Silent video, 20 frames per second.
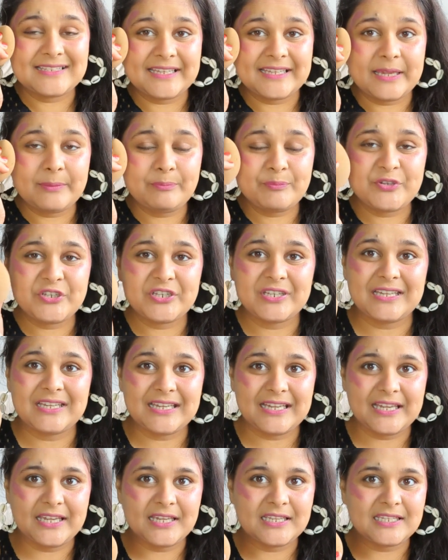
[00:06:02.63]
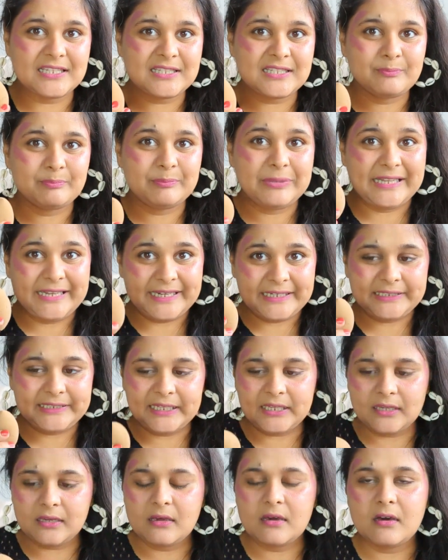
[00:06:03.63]
step, she is
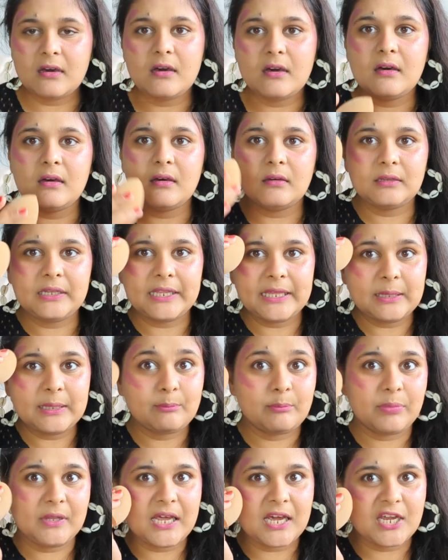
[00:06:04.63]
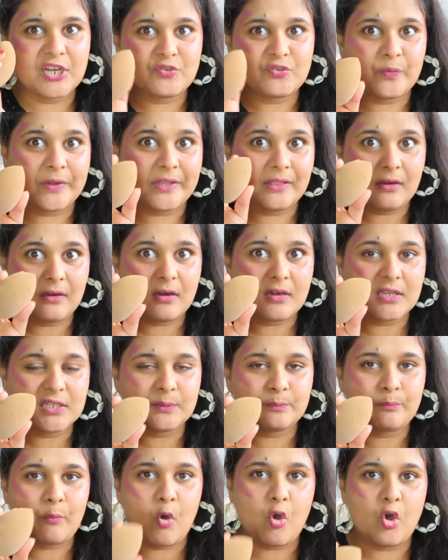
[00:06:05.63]
blending her like blush with a
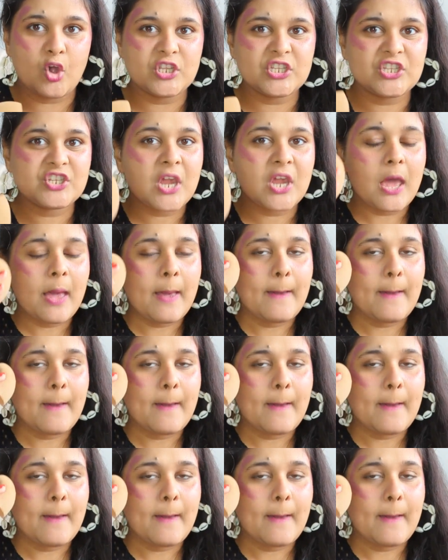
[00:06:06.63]
sponge.